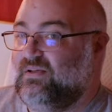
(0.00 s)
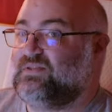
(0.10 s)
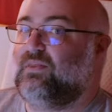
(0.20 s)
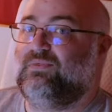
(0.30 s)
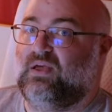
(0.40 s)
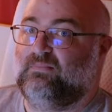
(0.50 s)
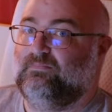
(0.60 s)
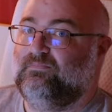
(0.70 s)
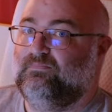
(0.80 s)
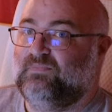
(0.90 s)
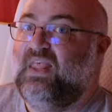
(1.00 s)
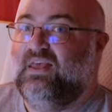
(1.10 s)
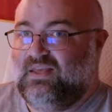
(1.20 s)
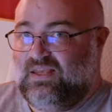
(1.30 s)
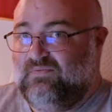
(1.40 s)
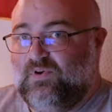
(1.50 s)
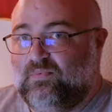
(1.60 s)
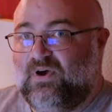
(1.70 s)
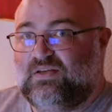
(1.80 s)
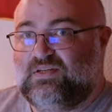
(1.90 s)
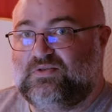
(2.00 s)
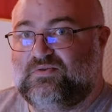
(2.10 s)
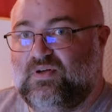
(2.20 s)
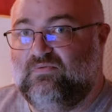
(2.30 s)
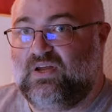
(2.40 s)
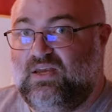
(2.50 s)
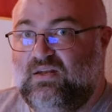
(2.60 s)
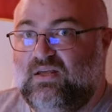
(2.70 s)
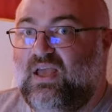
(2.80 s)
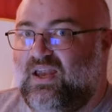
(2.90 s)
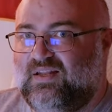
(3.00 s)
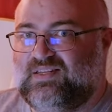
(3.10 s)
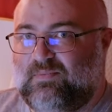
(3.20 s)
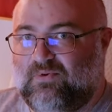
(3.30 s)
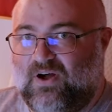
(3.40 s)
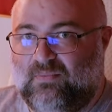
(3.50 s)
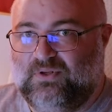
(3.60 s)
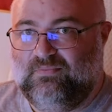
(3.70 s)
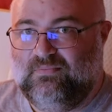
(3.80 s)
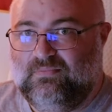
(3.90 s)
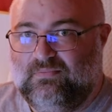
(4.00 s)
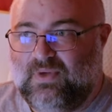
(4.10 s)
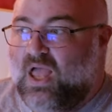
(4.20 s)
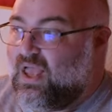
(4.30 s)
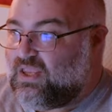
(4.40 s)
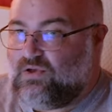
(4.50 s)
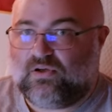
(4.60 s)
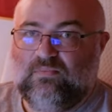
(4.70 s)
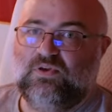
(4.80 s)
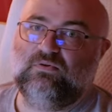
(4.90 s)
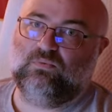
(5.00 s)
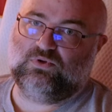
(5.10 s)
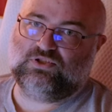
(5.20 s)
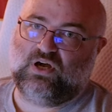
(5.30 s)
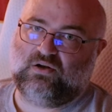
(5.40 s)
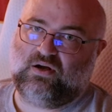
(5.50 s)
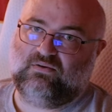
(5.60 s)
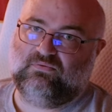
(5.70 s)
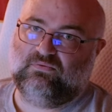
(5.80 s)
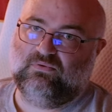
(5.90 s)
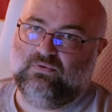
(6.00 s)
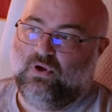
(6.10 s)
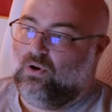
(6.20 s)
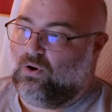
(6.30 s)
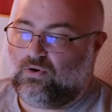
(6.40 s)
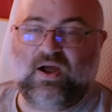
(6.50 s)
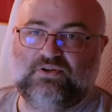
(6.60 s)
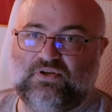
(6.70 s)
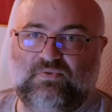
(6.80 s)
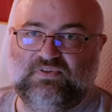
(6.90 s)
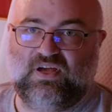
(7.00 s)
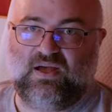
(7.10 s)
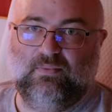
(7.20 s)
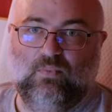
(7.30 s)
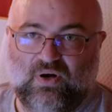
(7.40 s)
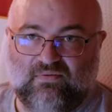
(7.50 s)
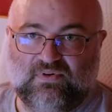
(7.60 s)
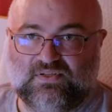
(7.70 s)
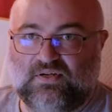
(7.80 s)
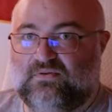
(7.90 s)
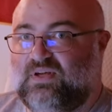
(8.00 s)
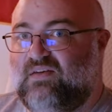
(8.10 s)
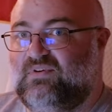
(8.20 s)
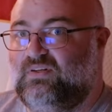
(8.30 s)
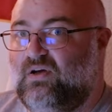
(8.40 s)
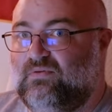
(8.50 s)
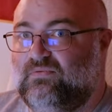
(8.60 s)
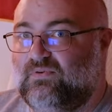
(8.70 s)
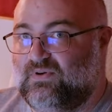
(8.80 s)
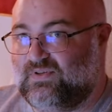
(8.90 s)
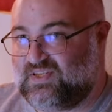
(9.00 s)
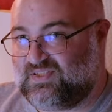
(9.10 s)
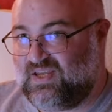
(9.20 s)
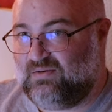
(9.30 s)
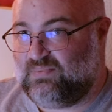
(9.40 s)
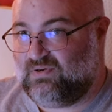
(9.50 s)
here's the thing. If your processor's overheating and it's a problem, your computer will shut off or crash all the time whenever it's under heavy load for a sustained